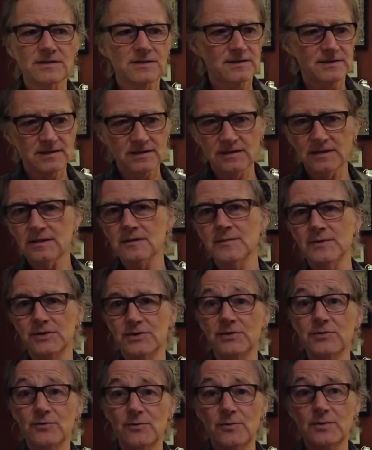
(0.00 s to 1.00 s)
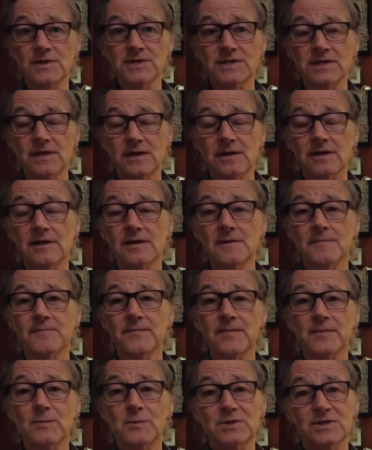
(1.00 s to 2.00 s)
There's a little bit to do with whiskey,
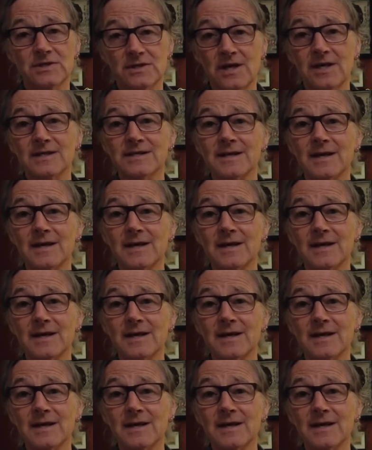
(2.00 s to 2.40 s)
which is,